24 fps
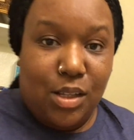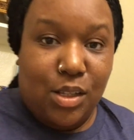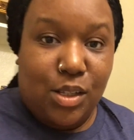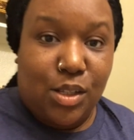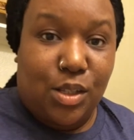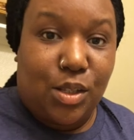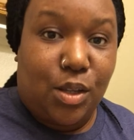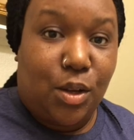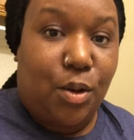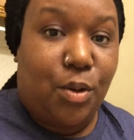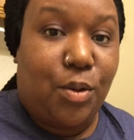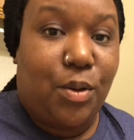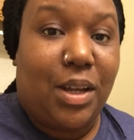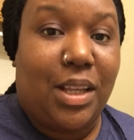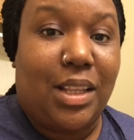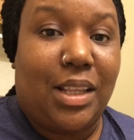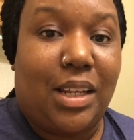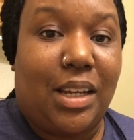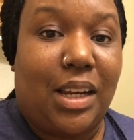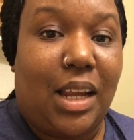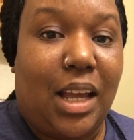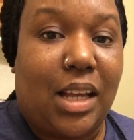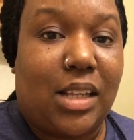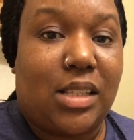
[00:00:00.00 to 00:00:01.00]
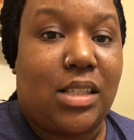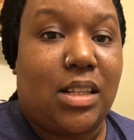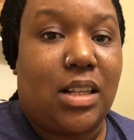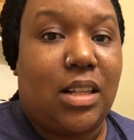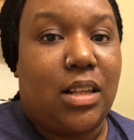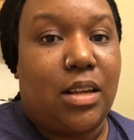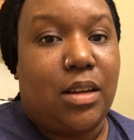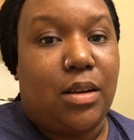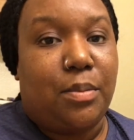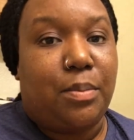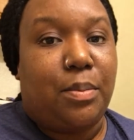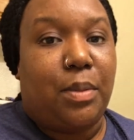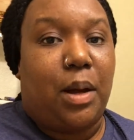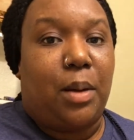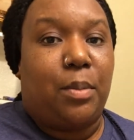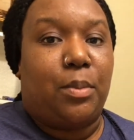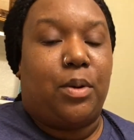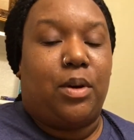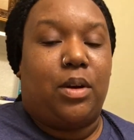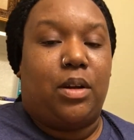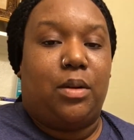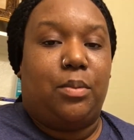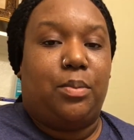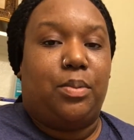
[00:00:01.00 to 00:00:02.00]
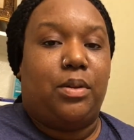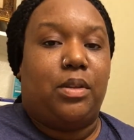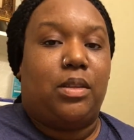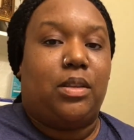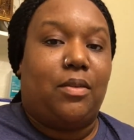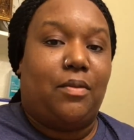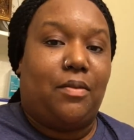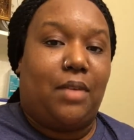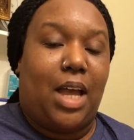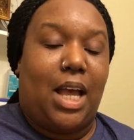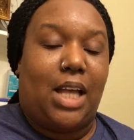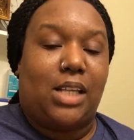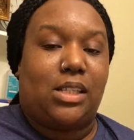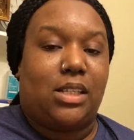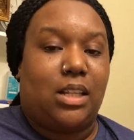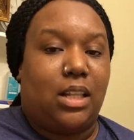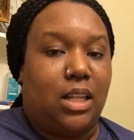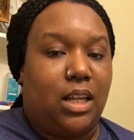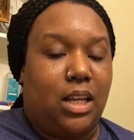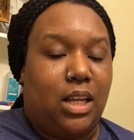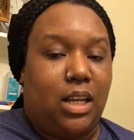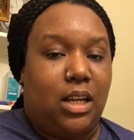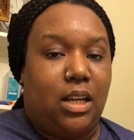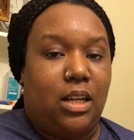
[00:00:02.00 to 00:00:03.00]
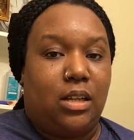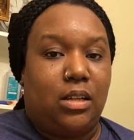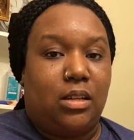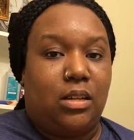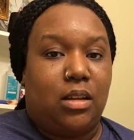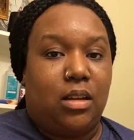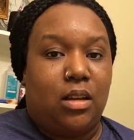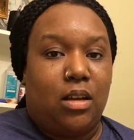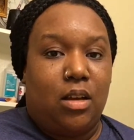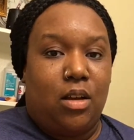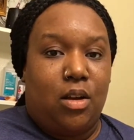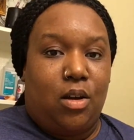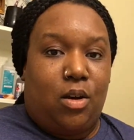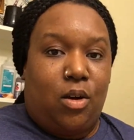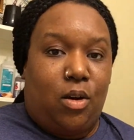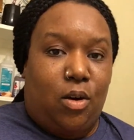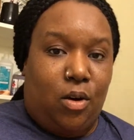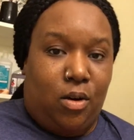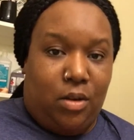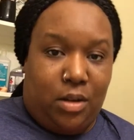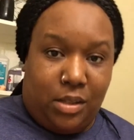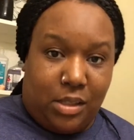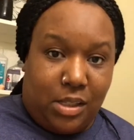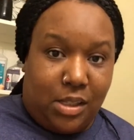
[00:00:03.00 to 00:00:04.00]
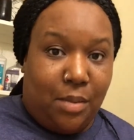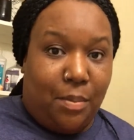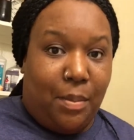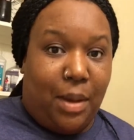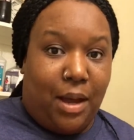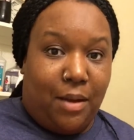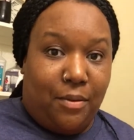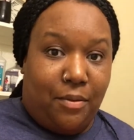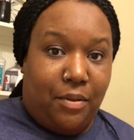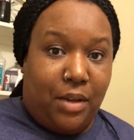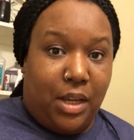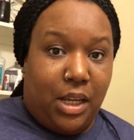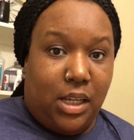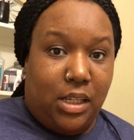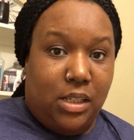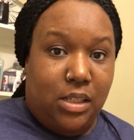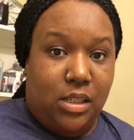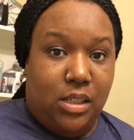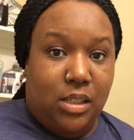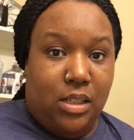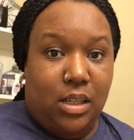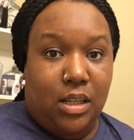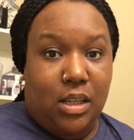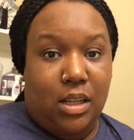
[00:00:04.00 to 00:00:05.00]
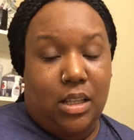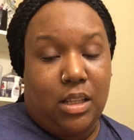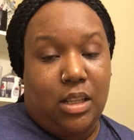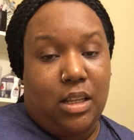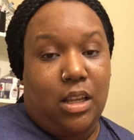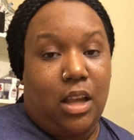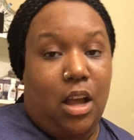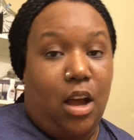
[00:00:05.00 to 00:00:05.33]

So in the next clip, I'm gonna put the Vaseline onto my face and then